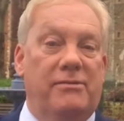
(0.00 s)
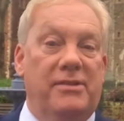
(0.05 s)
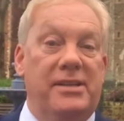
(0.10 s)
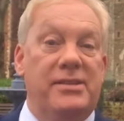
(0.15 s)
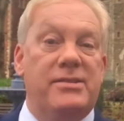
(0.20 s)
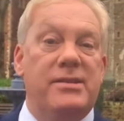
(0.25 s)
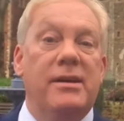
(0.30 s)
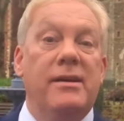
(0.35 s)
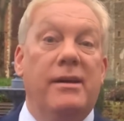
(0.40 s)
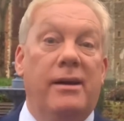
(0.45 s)

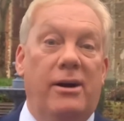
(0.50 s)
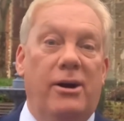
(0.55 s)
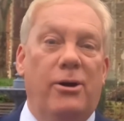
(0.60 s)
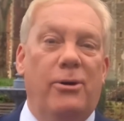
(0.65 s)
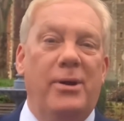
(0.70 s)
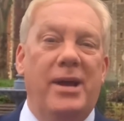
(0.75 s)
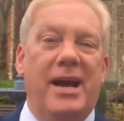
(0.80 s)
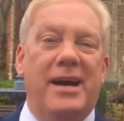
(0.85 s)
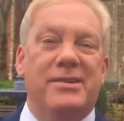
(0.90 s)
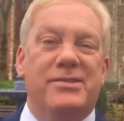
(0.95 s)
it.
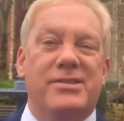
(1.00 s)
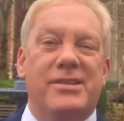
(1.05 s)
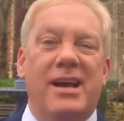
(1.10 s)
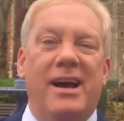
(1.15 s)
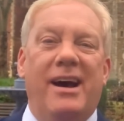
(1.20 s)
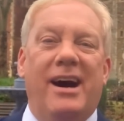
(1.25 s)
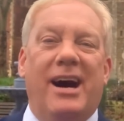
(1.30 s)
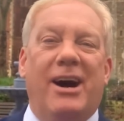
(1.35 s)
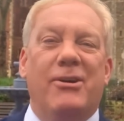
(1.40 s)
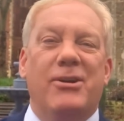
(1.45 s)
Oh yes,
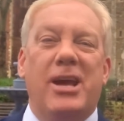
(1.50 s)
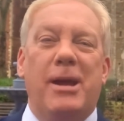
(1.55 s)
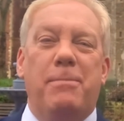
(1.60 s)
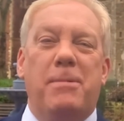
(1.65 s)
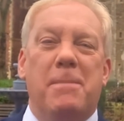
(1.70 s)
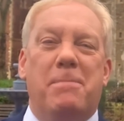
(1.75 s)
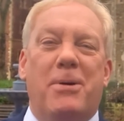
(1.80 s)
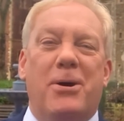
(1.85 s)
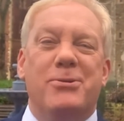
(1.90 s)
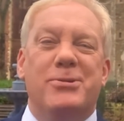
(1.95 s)
I'll keep
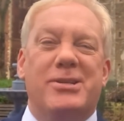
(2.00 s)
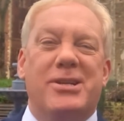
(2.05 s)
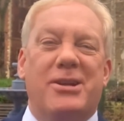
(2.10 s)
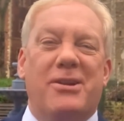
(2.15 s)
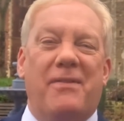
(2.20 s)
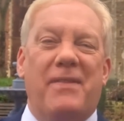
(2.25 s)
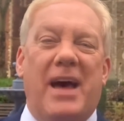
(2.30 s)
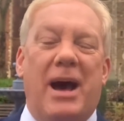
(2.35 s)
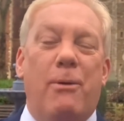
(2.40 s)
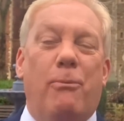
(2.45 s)
you posted
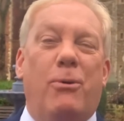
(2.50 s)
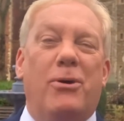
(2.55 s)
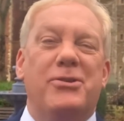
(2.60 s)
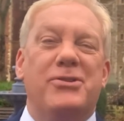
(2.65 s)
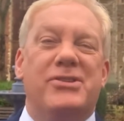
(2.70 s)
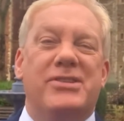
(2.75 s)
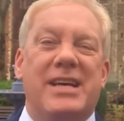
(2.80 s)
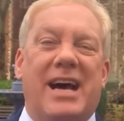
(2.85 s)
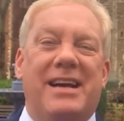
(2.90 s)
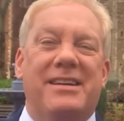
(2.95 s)
on that
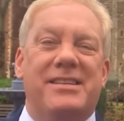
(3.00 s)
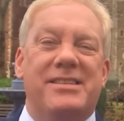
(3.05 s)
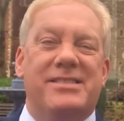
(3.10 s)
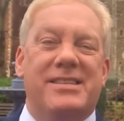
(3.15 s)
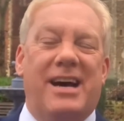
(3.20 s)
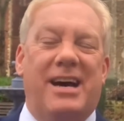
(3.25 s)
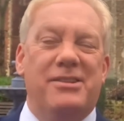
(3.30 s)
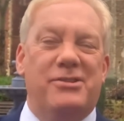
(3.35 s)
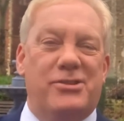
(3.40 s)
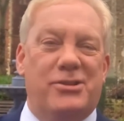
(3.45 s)
once that
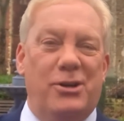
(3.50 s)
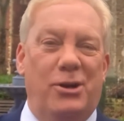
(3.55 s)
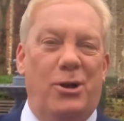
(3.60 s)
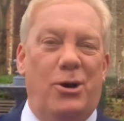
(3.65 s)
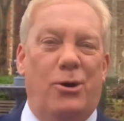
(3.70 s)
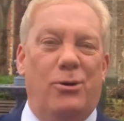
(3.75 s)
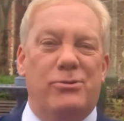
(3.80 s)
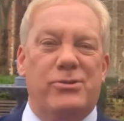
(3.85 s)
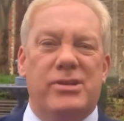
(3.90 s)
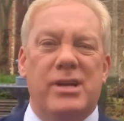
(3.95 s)
decides to
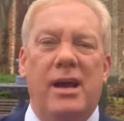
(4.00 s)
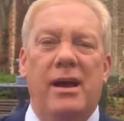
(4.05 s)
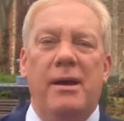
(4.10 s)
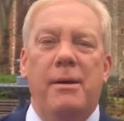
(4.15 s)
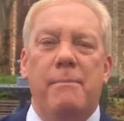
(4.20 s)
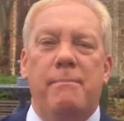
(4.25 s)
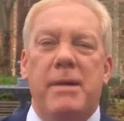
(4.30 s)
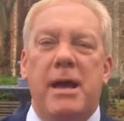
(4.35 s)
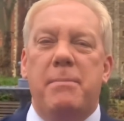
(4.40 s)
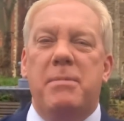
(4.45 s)
launch.
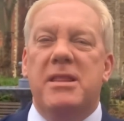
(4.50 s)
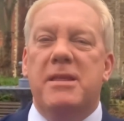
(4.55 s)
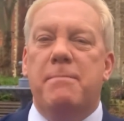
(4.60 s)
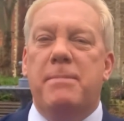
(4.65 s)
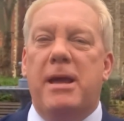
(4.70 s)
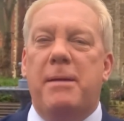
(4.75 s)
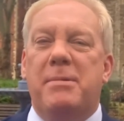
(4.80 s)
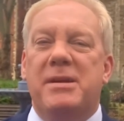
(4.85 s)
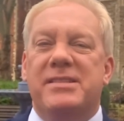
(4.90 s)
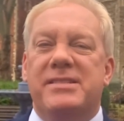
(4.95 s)
Maybe the
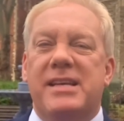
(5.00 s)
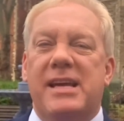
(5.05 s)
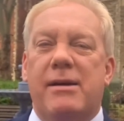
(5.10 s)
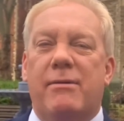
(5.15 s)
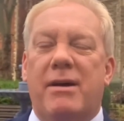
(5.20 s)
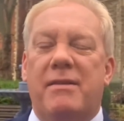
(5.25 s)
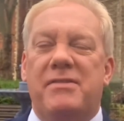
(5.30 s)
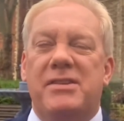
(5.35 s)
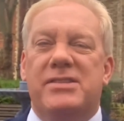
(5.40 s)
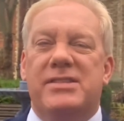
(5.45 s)
BBC
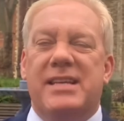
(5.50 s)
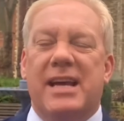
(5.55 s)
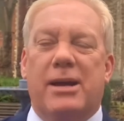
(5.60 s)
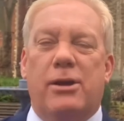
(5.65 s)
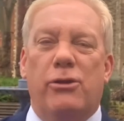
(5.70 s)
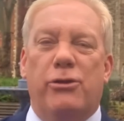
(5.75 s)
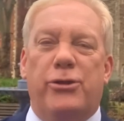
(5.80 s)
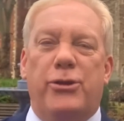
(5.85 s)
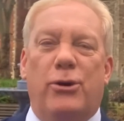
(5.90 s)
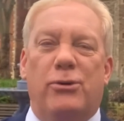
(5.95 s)
are having
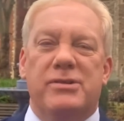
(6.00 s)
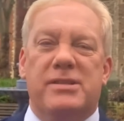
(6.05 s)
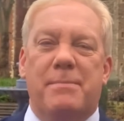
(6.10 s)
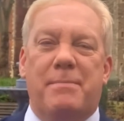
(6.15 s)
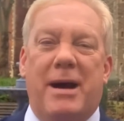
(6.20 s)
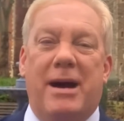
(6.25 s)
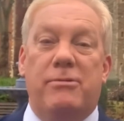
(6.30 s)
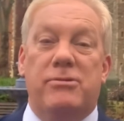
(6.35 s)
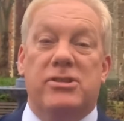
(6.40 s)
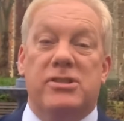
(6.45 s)
second thoughts
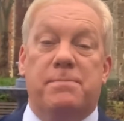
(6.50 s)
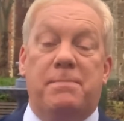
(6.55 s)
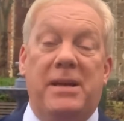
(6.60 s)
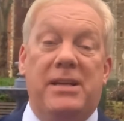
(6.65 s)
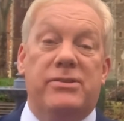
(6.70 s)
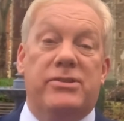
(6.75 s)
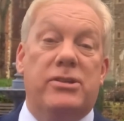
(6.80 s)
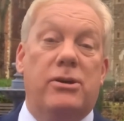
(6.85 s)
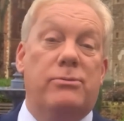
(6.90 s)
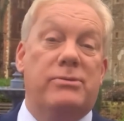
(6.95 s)
about just
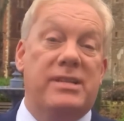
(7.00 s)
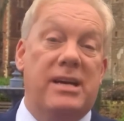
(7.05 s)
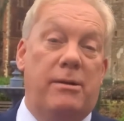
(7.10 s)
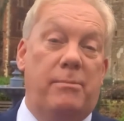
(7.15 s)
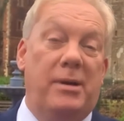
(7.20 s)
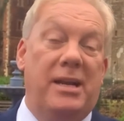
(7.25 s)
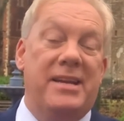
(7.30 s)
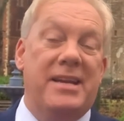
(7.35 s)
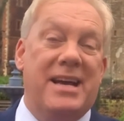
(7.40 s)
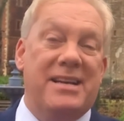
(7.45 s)
being so
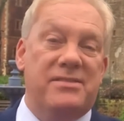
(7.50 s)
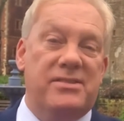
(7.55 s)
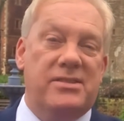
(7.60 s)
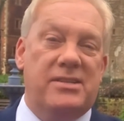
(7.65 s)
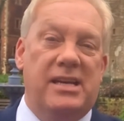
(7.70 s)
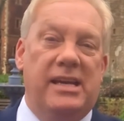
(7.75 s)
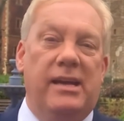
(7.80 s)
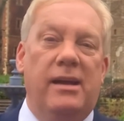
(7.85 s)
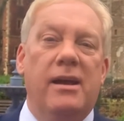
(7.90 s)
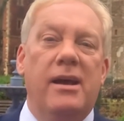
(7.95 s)
terribly
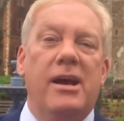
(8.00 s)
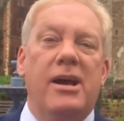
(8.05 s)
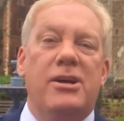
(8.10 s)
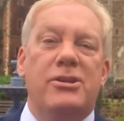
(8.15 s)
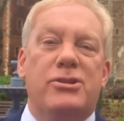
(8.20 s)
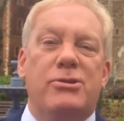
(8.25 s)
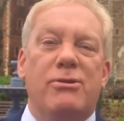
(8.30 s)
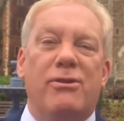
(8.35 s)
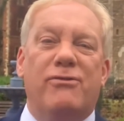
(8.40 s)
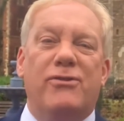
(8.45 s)
nasty
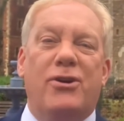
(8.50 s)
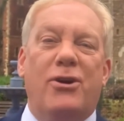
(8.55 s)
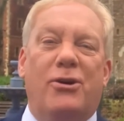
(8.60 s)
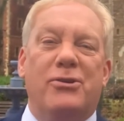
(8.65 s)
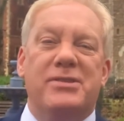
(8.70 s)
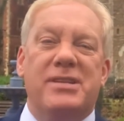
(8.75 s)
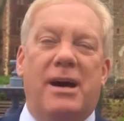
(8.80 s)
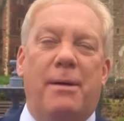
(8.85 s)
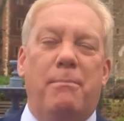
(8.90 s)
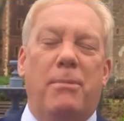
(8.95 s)
to, of
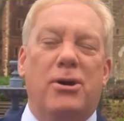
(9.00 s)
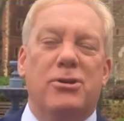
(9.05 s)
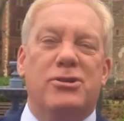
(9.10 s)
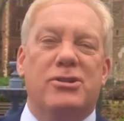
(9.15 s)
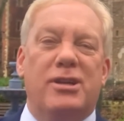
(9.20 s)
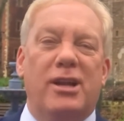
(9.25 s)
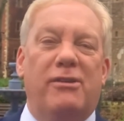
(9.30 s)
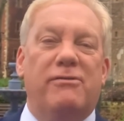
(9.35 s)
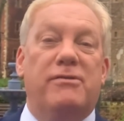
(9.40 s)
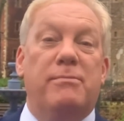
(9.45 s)
course, our
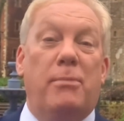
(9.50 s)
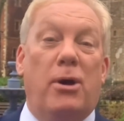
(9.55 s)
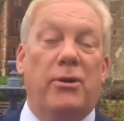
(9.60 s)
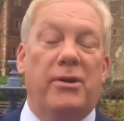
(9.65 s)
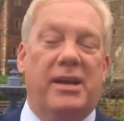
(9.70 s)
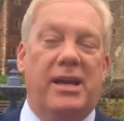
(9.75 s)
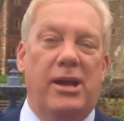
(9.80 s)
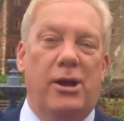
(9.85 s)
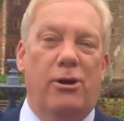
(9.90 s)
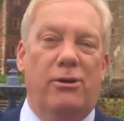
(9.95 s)
much-loved
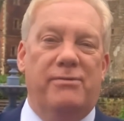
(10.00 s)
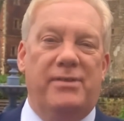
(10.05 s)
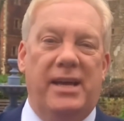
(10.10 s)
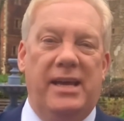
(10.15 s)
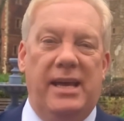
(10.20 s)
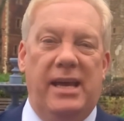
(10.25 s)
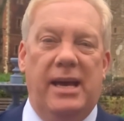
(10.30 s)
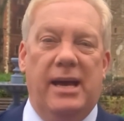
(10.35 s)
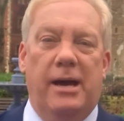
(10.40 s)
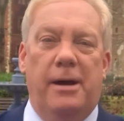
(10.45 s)
monarchy over
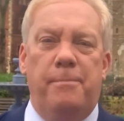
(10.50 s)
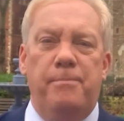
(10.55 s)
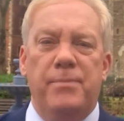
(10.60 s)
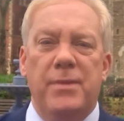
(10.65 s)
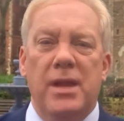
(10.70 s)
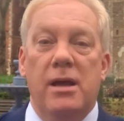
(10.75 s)
here.